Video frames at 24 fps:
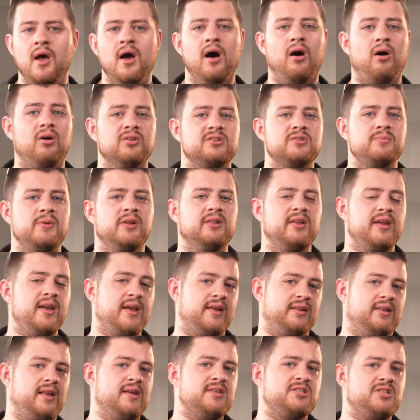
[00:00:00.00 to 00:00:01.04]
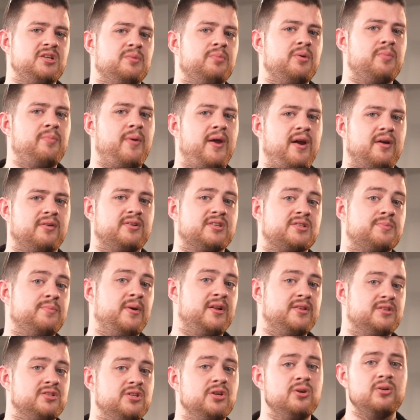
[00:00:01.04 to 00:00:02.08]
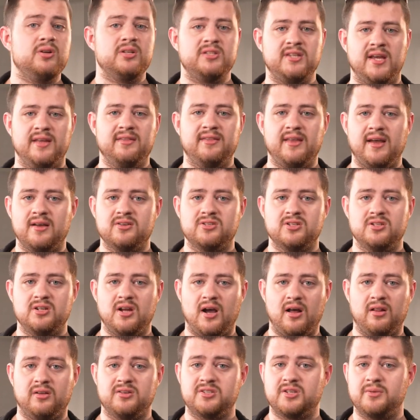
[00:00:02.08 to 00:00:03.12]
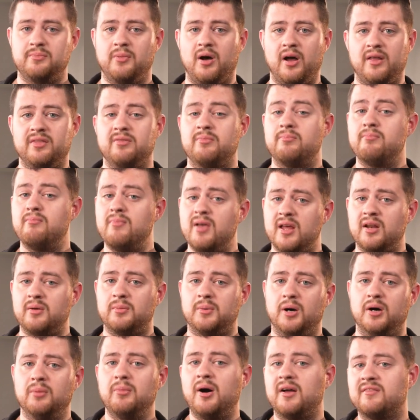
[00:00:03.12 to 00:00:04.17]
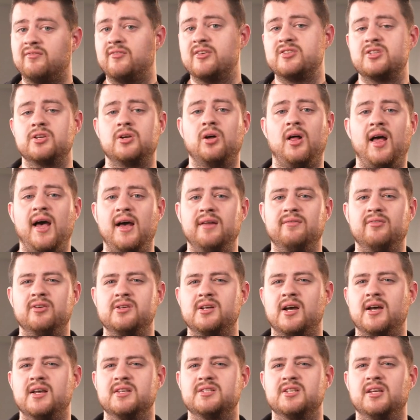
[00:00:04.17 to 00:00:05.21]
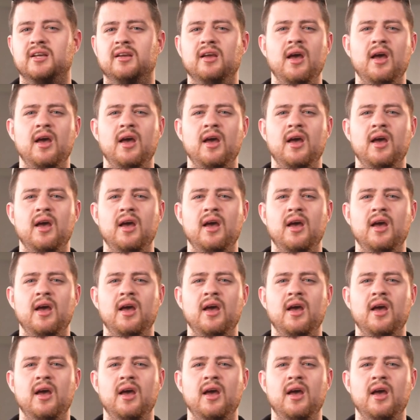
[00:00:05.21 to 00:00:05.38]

Ultimately, unless you're prepared to spend $2,000 to $10,000 a month minimum on physical advertising,